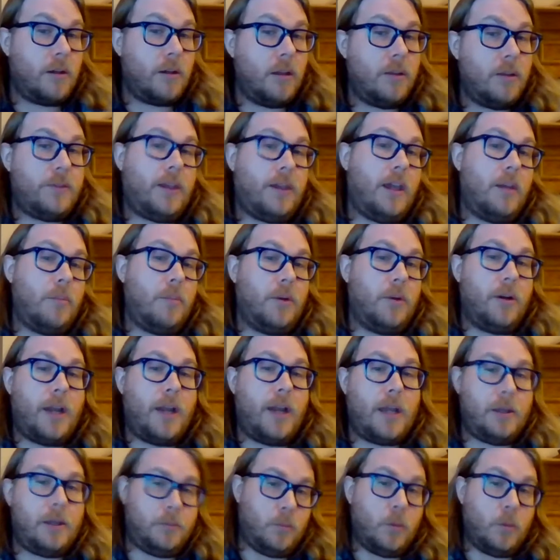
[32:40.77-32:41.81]
Alzheimer.
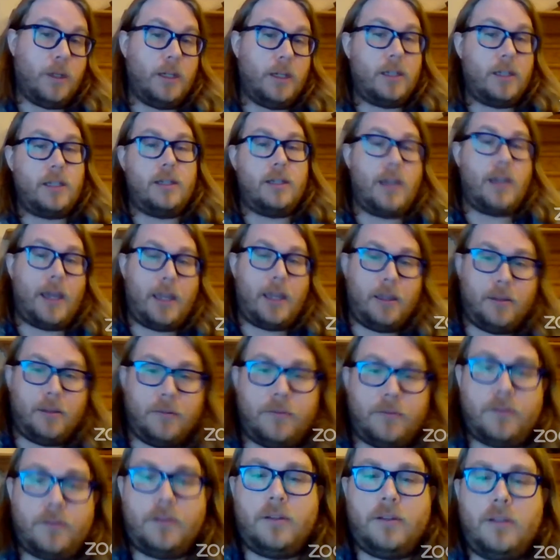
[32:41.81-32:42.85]
How, what did he die of?